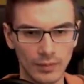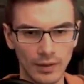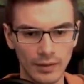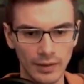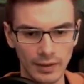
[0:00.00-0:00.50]

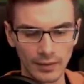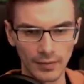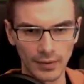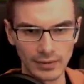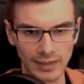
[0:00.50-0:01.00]
There you go,
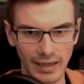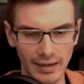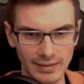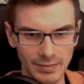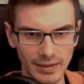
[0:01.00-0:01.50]
those are
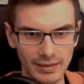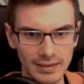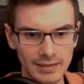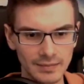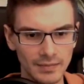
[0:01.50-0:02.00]
his
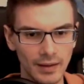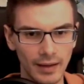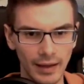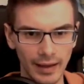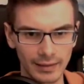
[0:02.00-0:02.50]
abilities.
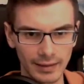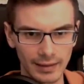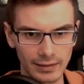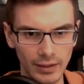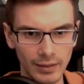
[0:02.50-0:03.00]
And
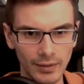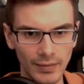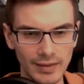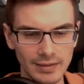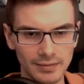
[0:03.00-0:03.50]
talking about
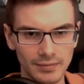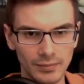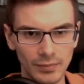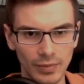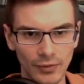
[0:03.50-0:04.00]
these,
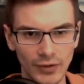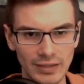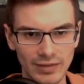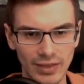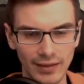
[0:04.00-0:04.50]
the
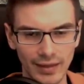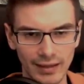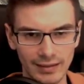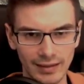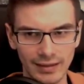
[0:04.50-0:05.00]
first thing
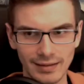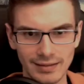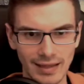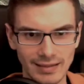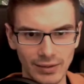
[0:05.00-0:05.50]
that
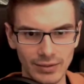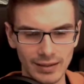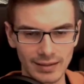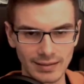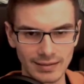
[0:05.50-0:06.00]
stands out
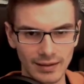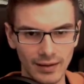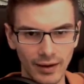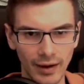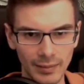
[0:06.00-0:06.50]
here is
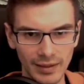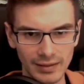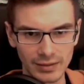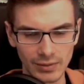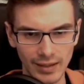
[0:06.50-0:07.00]
on
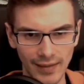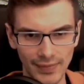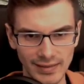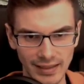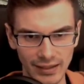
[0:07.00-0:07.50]
ability 2 you get
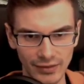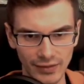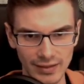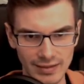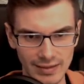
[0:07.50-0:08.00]
this kind
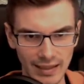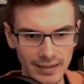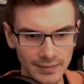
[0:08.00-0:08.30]
of skull.